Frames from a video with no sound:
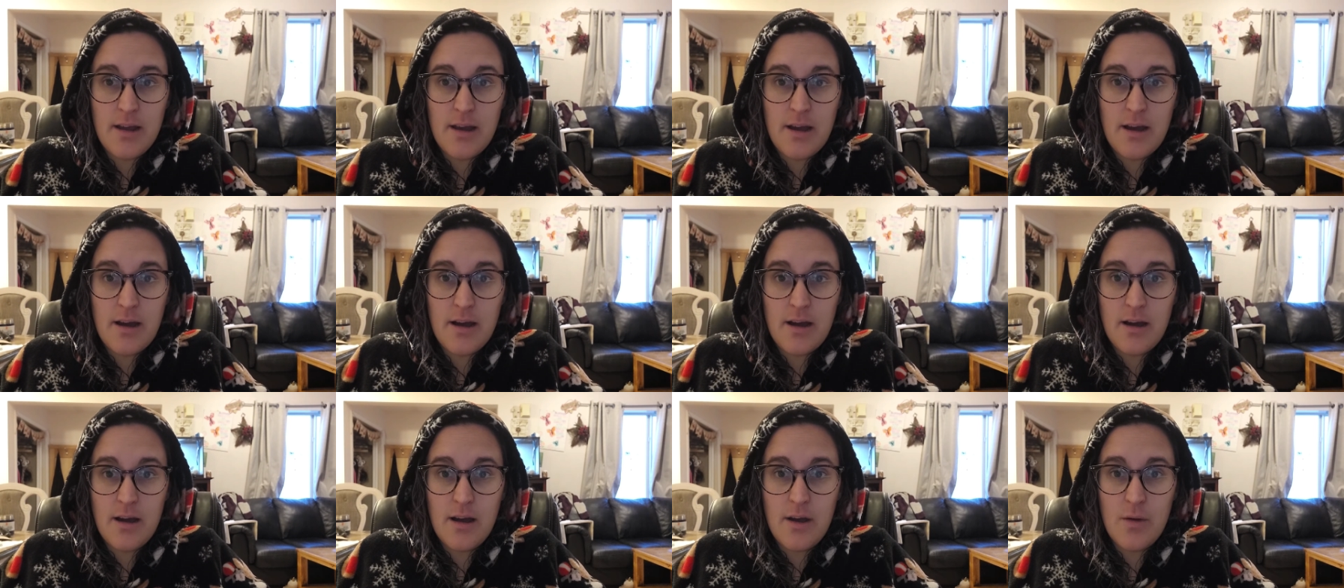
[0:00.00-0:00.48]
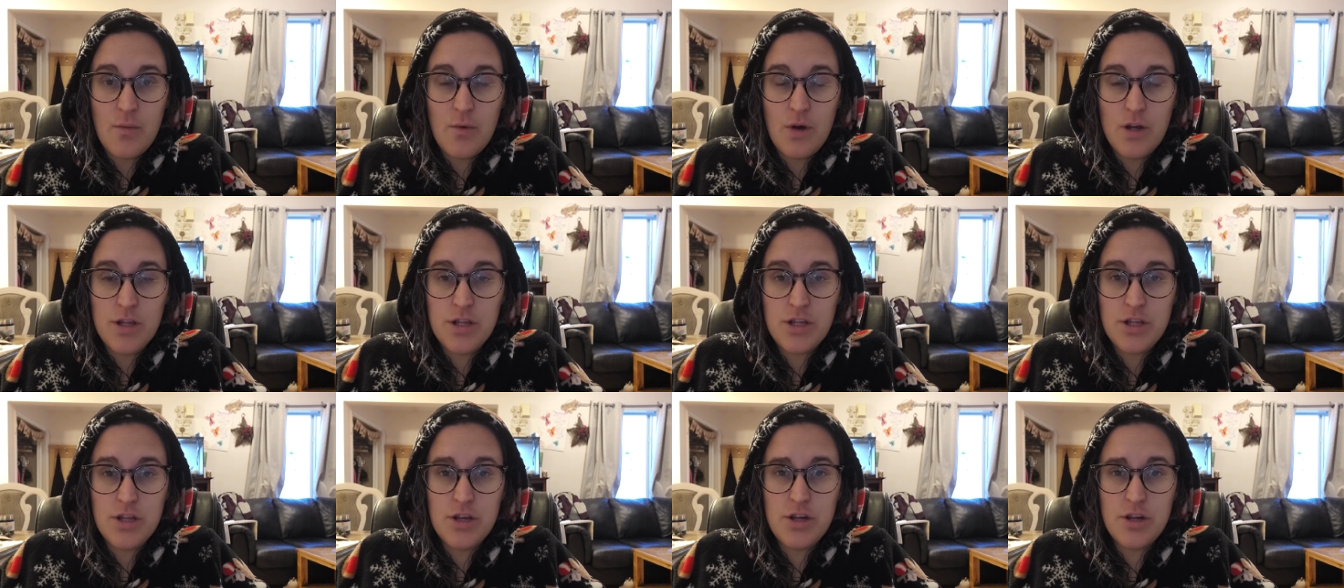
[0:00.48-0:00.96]
and
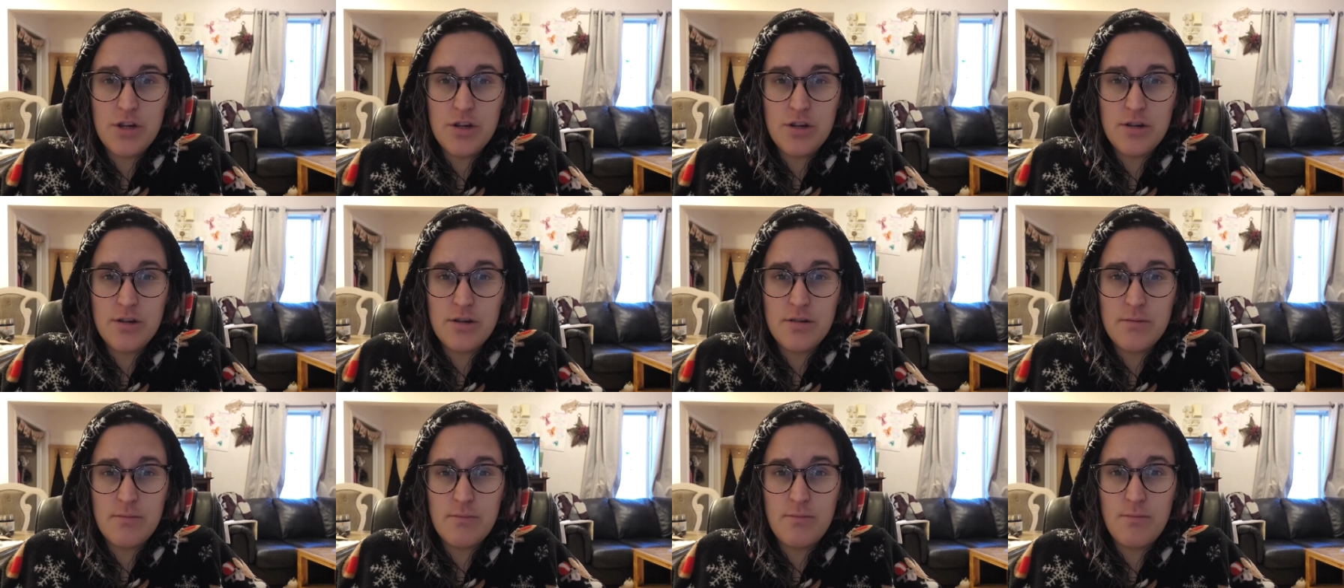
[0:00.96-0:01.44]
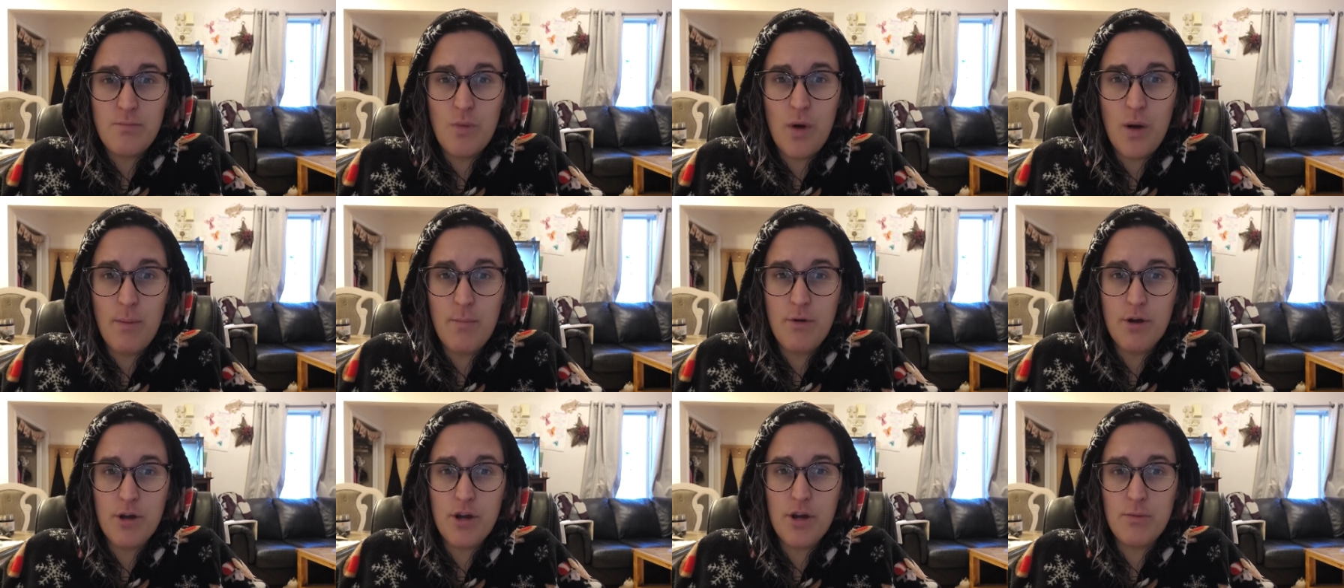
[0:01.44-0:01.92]

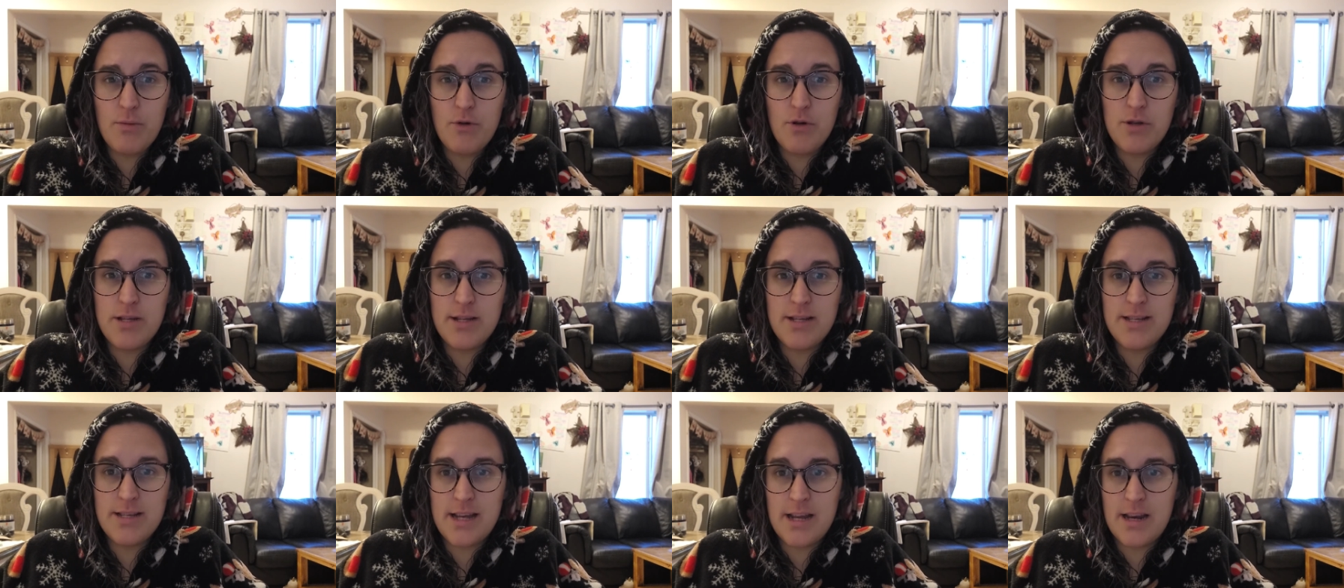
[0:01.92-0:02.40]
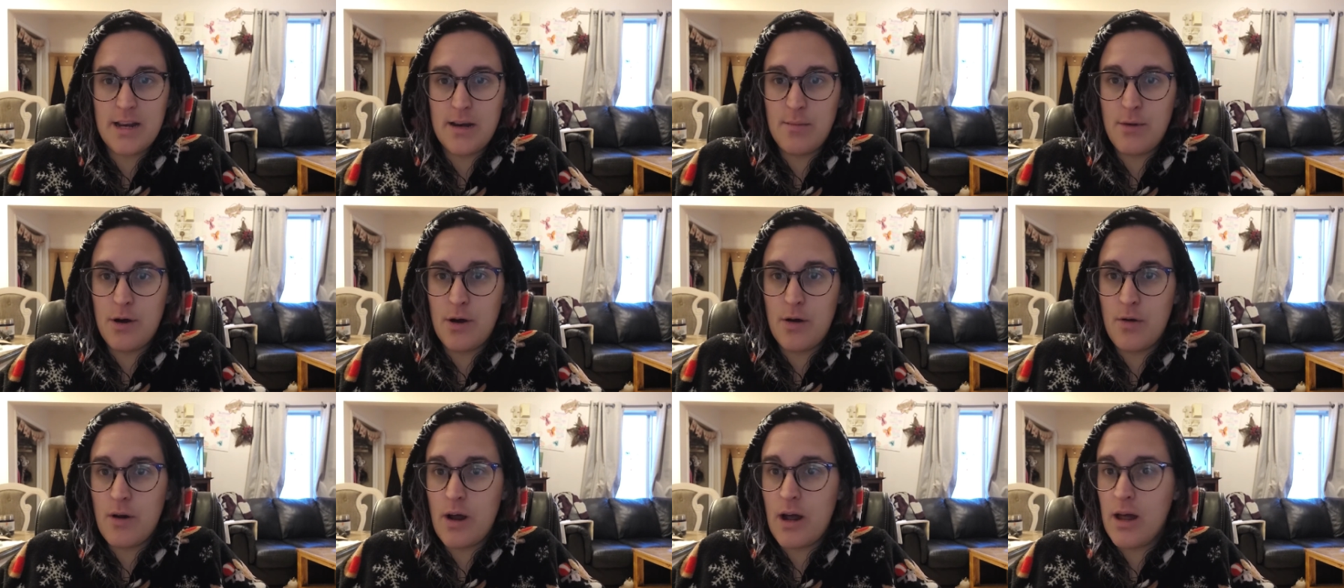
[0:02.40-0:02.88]
what book you're most excited
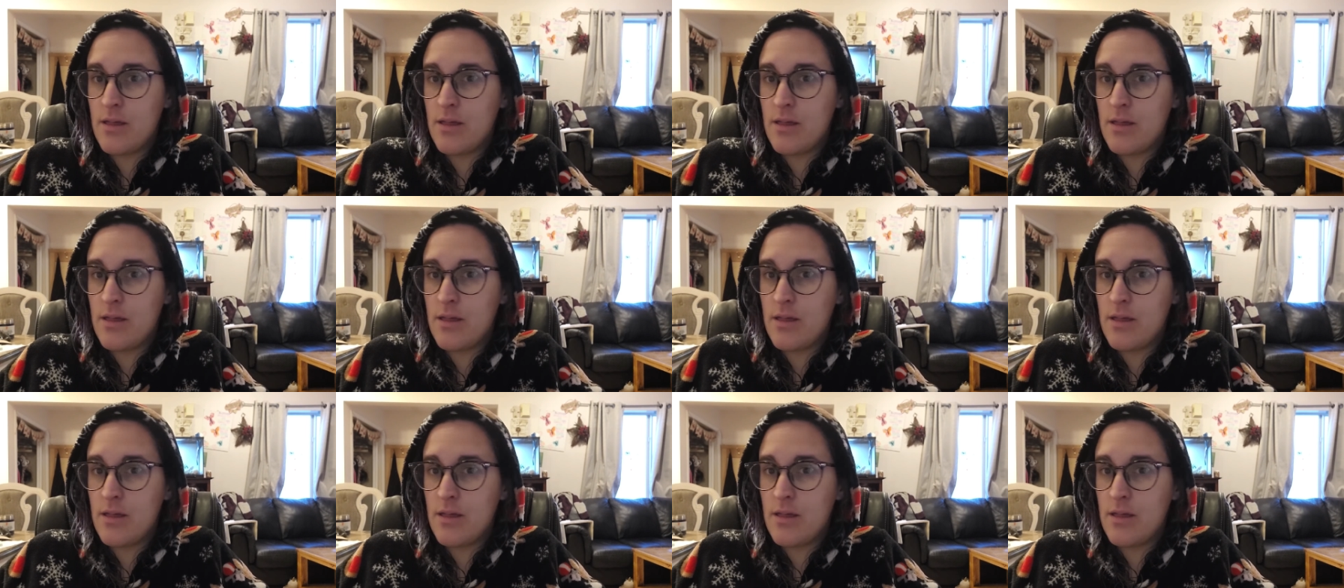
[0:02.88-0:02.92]
about.